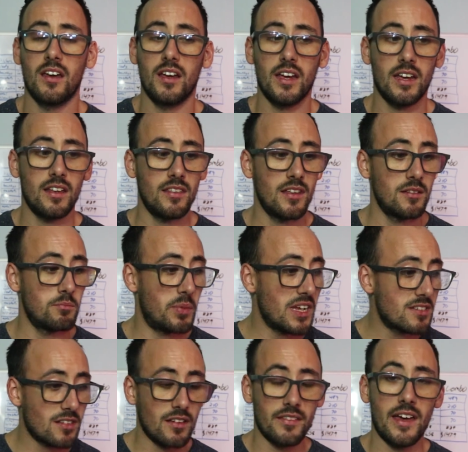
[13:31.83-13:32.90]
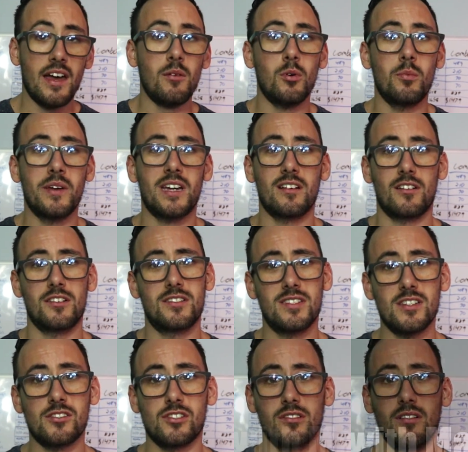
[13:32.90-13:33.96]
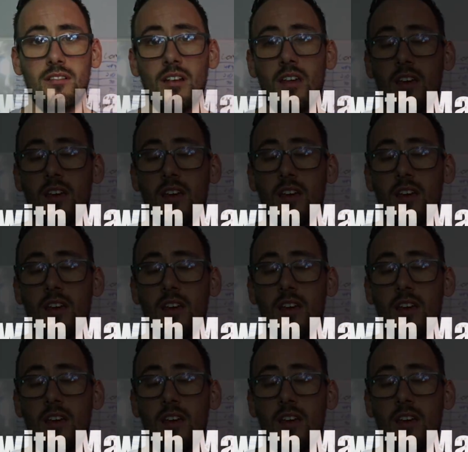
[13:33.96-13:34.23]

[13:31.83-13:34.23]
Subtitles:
And then based on that, we'll make our decision.